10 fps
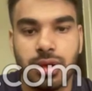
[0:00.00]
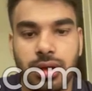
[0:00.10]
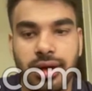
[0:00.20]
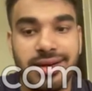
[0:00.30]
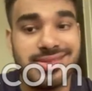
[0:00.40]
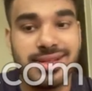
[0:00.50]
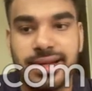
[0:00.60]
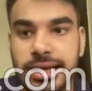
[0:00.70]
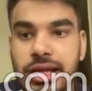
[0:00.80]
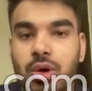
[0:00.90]
It is a
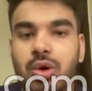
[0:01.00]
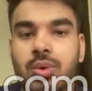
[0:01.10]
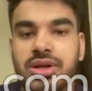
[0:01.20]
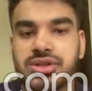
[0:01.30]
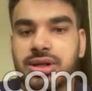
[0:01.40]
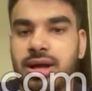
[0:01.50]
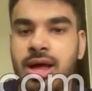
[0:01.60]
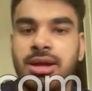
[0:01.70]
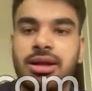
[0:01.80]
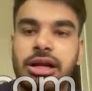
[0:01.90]
really good question,
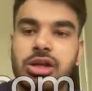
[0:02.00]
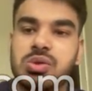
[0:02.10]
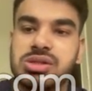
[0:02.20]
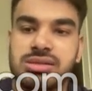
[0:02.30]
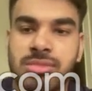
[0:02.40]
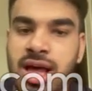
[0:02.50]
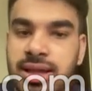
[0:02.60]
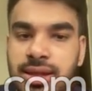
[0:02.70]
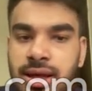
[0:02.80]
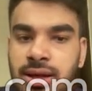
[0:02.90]
and it uses
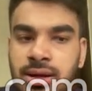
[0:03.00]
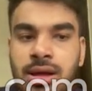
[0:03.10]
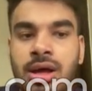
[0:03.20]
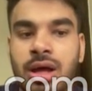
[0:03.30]
math, and